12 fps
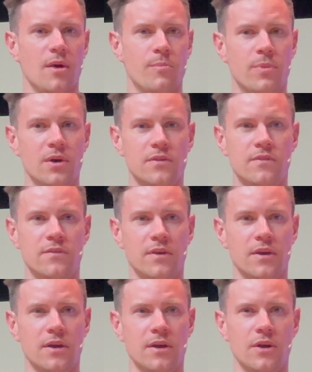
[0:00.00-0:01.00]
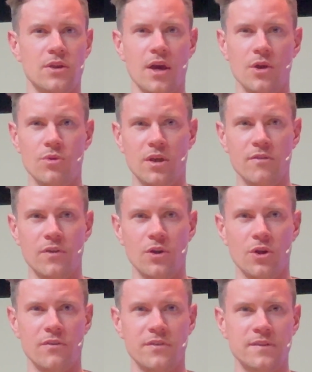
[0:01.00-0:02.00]
but uh, yeah, you give a
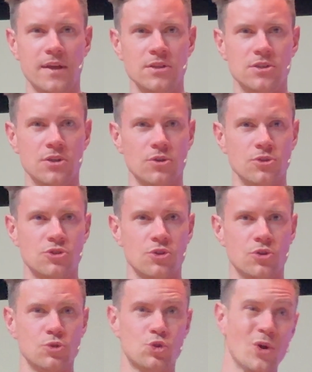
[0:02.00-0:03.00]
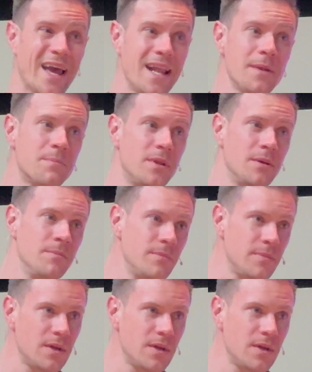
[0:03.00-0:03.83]
lot of intention also to help them,